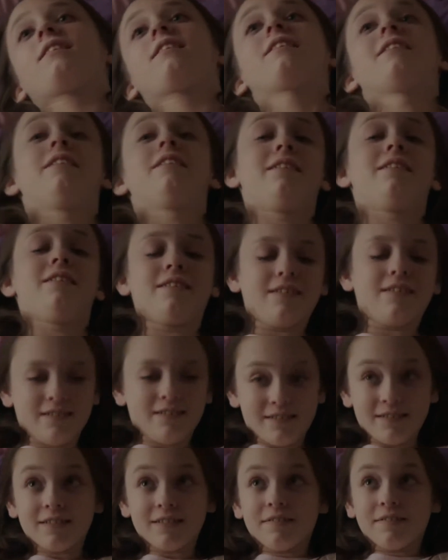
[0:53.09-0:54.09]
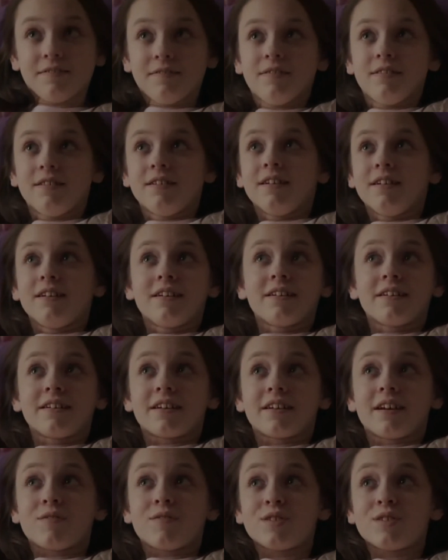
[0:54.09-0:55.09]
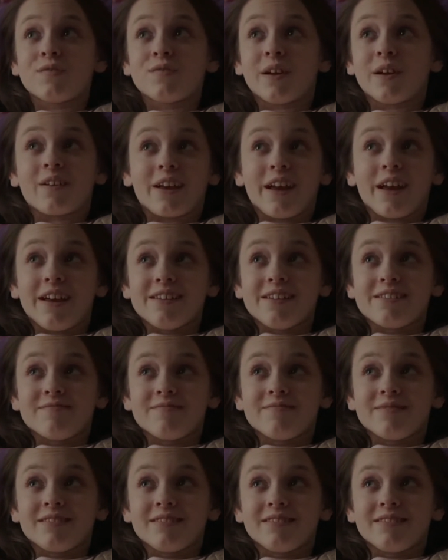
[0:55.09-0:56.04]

Perverted. And she gets, she's